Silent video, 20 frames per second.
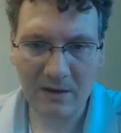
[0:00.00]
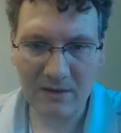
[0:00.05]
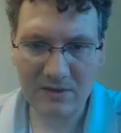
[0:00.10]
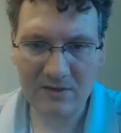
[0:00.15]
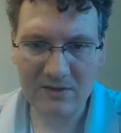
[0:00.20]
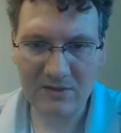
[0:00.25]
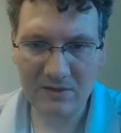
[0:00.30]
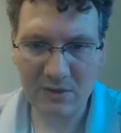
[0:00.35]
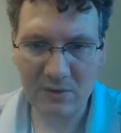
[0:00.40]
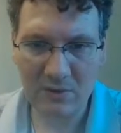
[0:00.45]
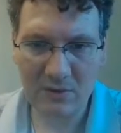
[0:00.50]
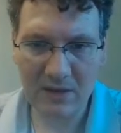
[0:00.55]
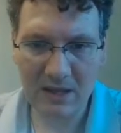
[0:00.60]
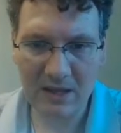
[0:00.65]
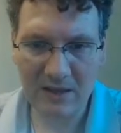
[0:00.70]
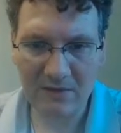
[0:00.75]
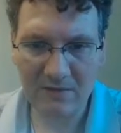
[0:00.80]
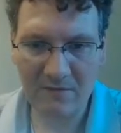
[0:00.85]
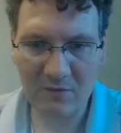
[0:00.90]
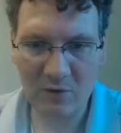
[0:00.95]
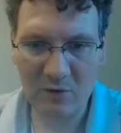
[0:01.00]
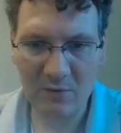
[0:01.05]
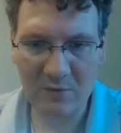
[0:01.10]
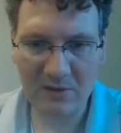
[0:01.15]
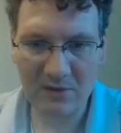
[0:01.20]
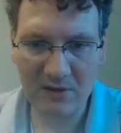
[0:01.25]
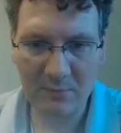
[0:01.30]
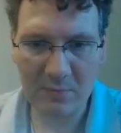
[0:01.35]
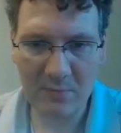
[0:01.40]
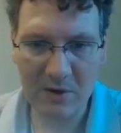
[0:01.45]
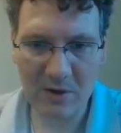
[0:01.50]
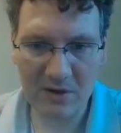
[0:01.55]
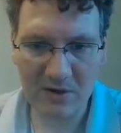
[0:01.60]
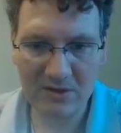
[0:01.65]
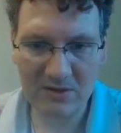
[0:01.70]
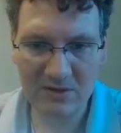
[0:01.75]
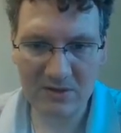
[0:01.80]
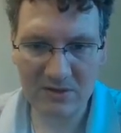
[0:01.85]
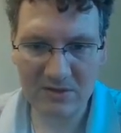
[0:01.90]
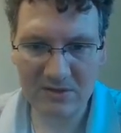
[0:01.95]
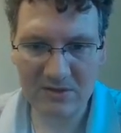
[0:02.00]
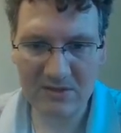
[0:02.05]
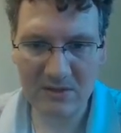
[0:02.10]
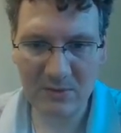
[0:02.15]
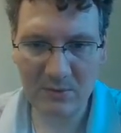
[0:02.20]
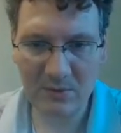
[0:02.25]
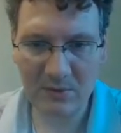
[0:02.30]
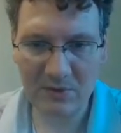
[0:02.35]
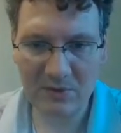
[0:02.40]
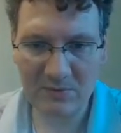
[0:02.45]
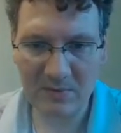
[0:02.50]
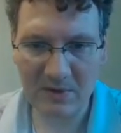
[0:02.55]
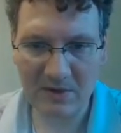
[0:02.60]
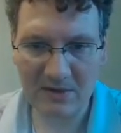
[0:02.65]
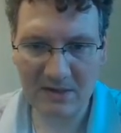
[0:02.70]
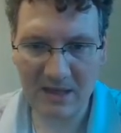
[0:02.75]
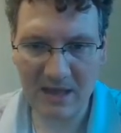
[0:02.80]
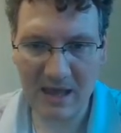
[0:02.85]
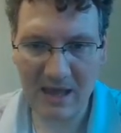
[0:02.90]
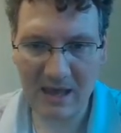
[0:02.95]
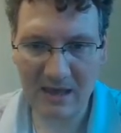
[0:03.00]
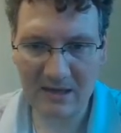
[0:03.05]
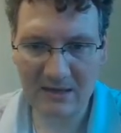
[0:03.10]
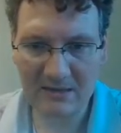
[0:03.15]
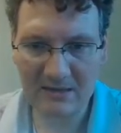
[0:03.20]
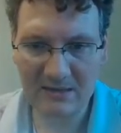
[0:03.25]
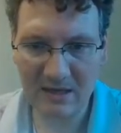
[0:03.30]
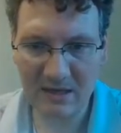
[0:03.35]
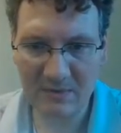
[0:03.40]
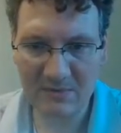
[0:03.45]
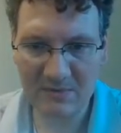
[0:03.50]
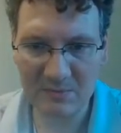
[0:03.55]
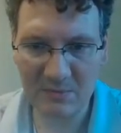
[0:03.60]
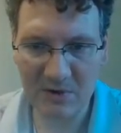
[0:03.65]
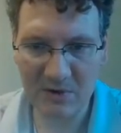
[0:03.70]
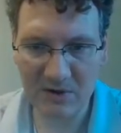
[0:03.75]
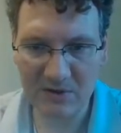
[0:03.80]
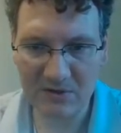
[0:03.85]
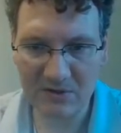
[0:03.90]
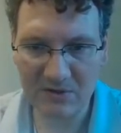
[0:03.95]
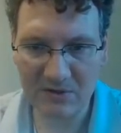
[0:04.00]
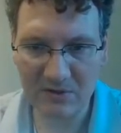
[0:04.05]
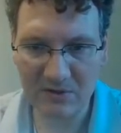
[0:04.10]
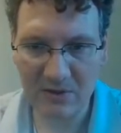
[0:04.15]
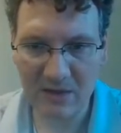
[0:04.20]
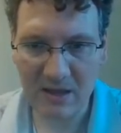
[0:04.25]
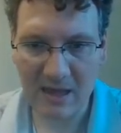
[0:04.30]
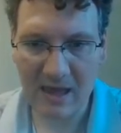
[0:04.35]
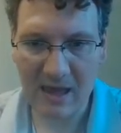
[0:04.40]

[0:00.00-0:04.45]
So again, the formula partial z with respect to x times partial